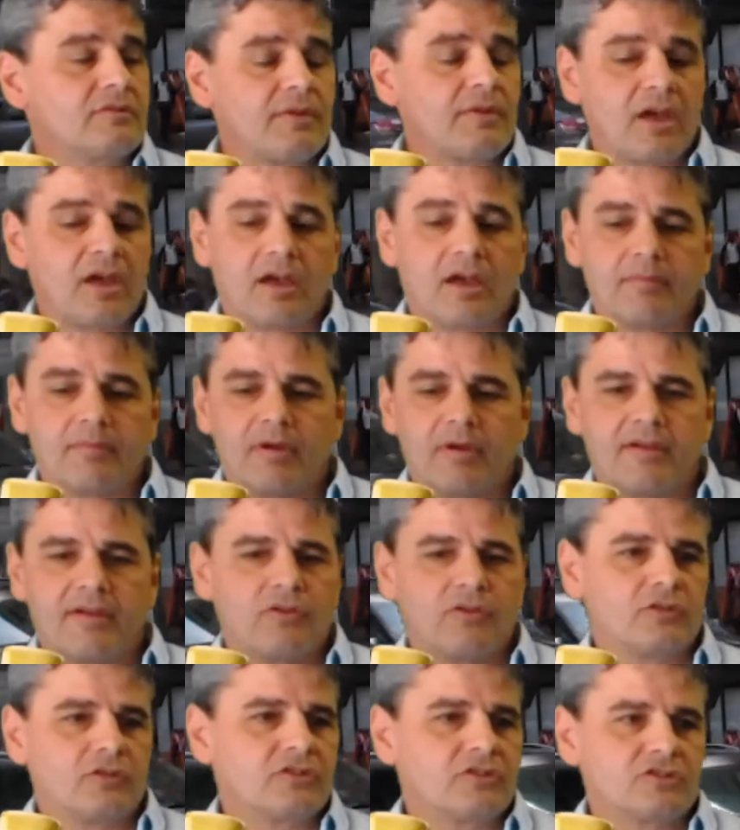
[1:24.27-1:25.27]
I've
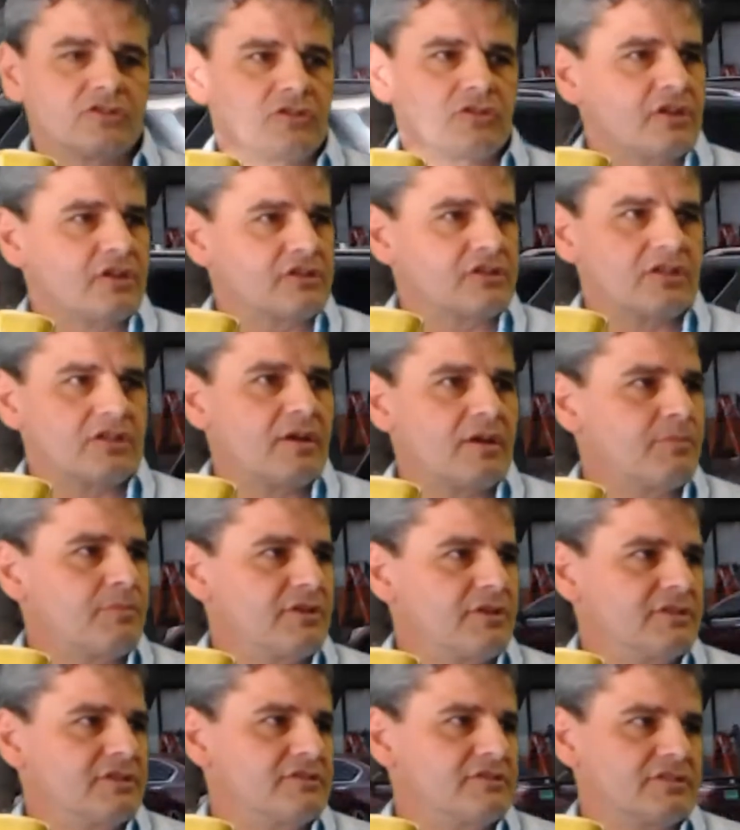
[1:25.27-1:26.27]
owned construction
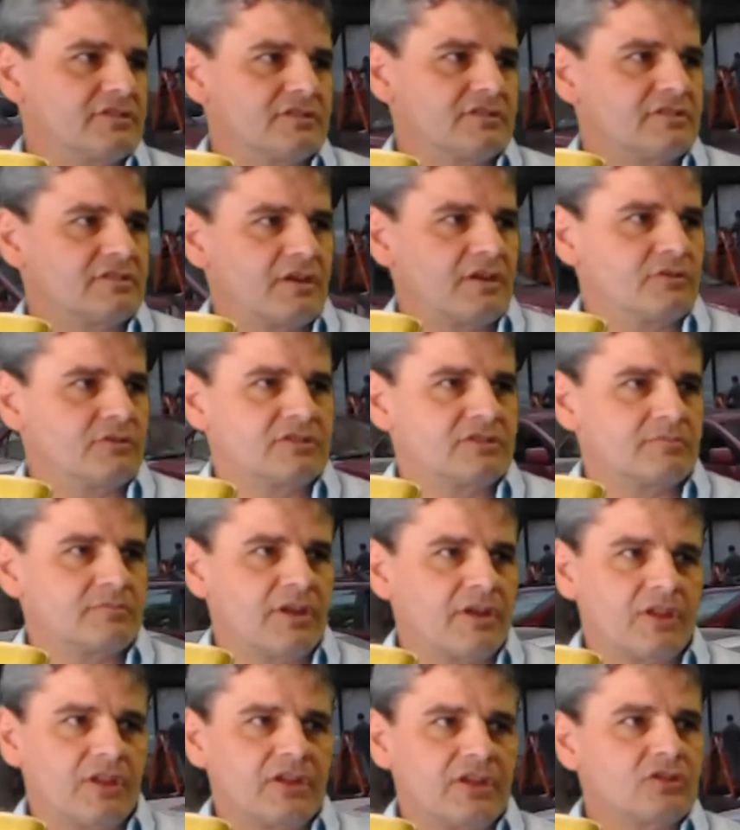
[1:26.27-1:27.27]
companies since I was in
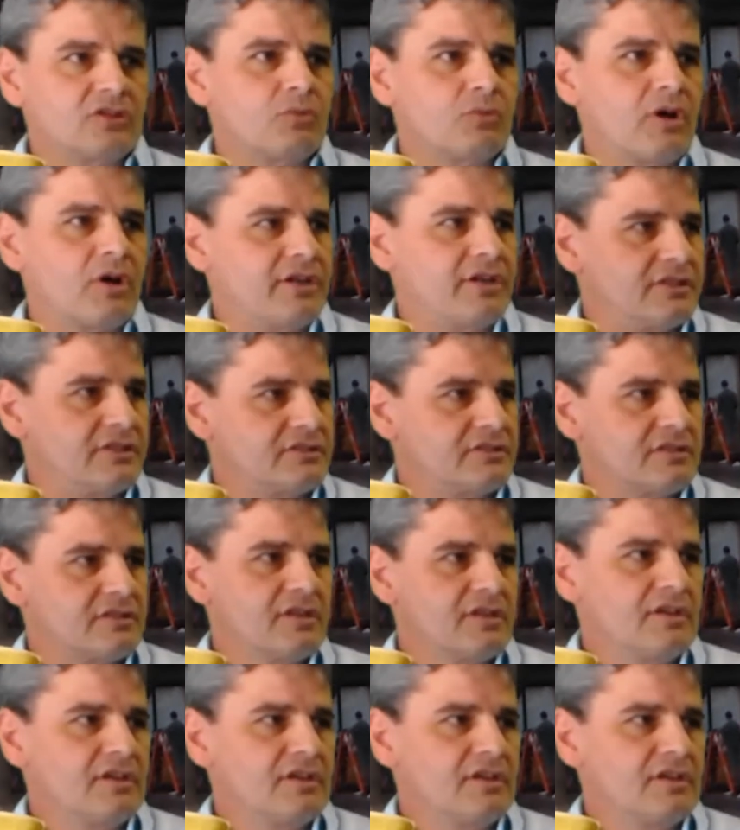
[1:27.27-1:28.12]
my late 20s,